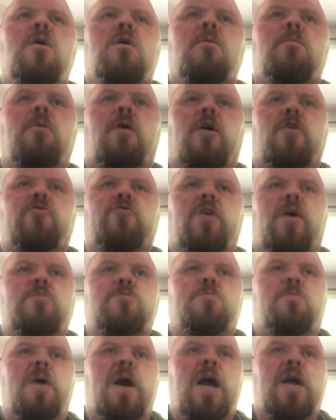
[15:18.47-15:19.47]
Parker
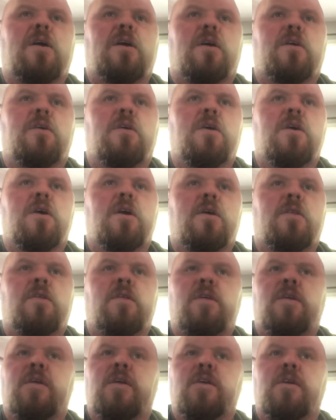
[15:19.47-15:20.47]
drops back
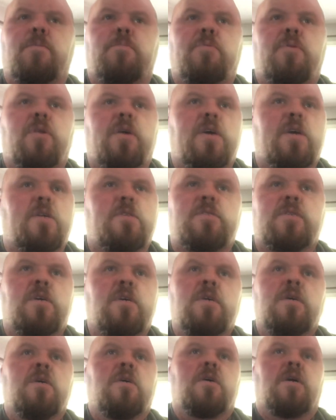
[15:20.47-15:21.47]
again, incomplete.
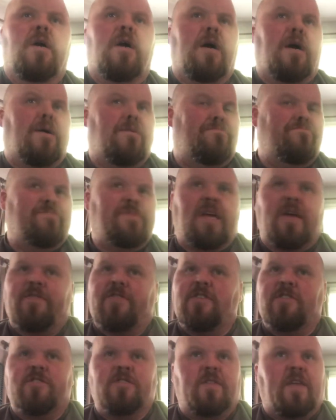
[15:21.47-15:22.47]

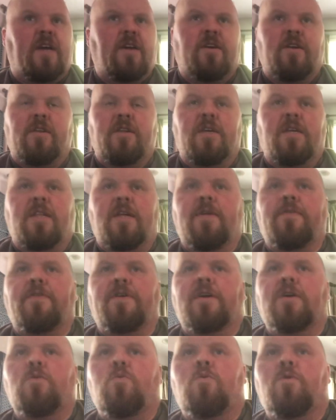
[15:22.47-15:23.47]
They couldn't get
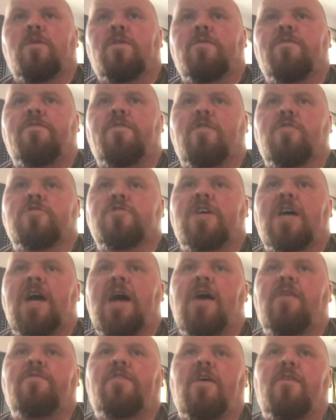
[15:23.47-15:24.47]
anything going in the first
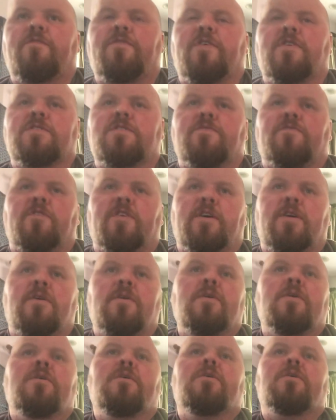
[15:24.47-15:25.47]
half offensively
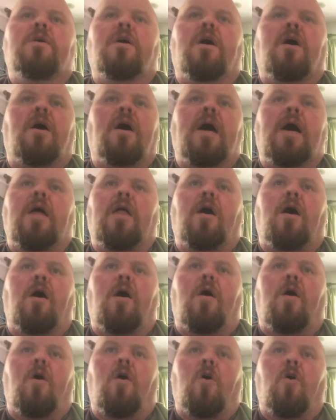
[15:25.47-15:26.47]
at
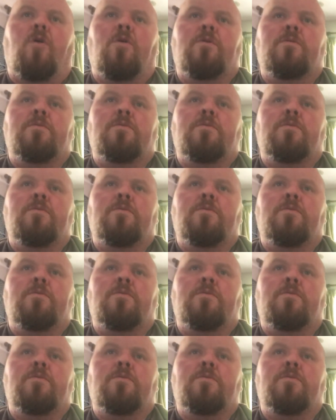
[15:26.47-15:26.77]
all.